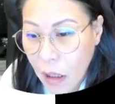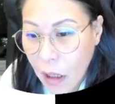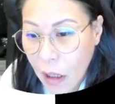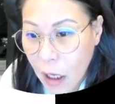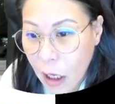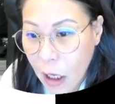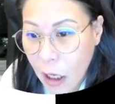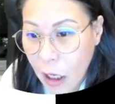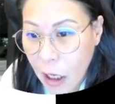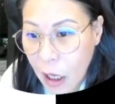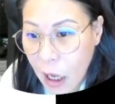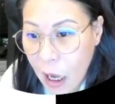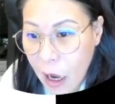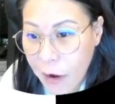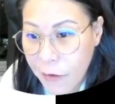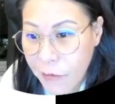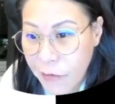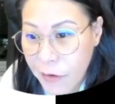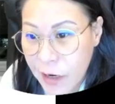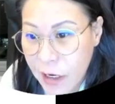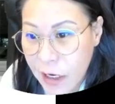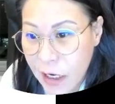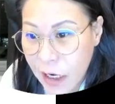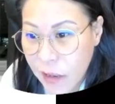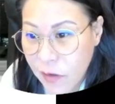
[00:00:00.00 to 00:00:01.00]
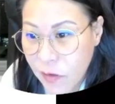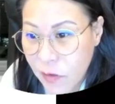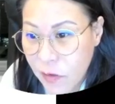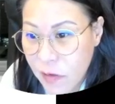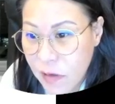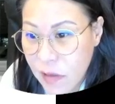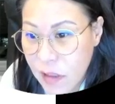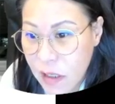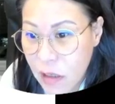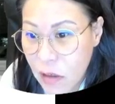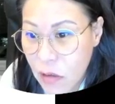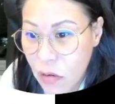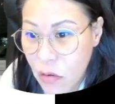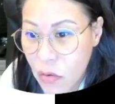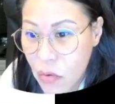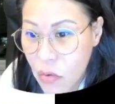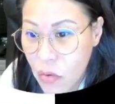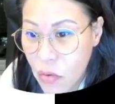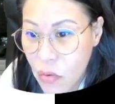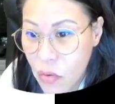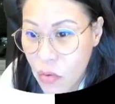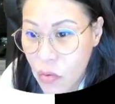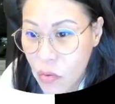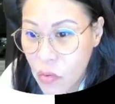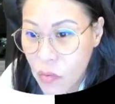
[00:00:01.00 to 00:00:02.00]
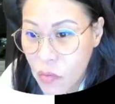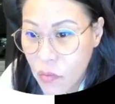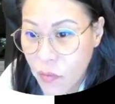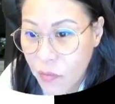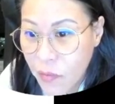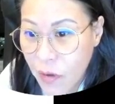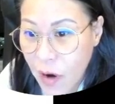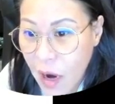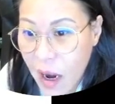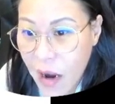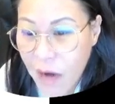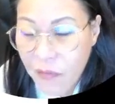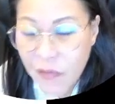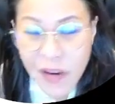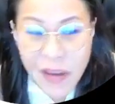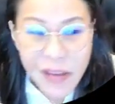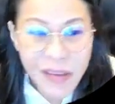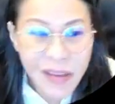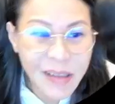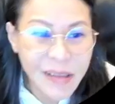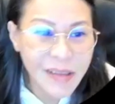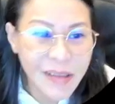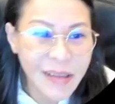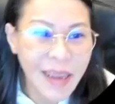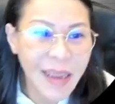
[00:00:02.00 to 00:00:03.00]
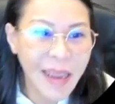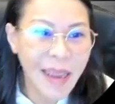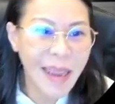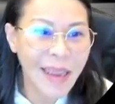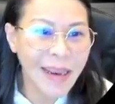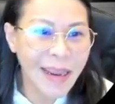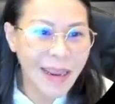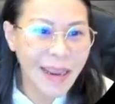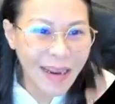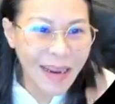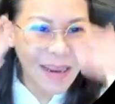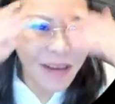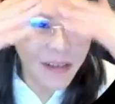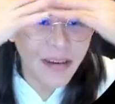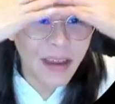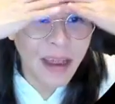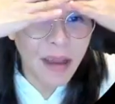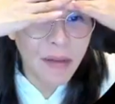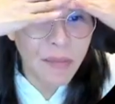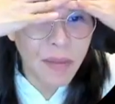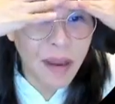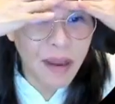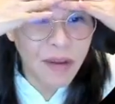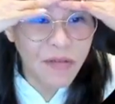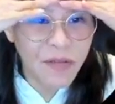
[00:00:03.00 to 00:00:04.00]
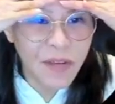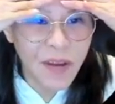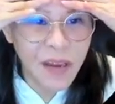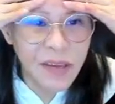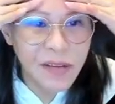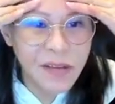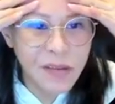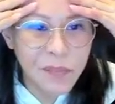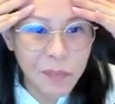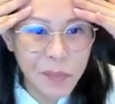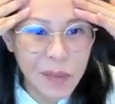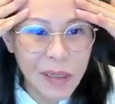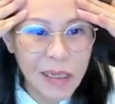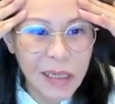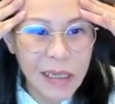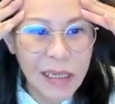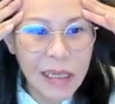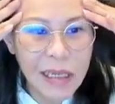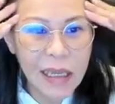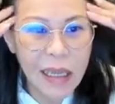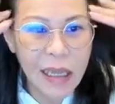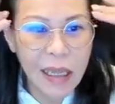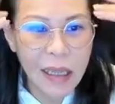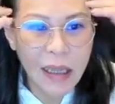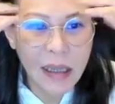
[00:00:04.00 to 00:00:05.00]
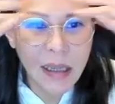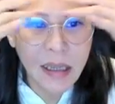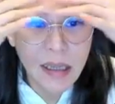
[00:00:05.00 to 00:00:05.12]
uh Irene nice to see you ah francis eh that you come my face peeling eh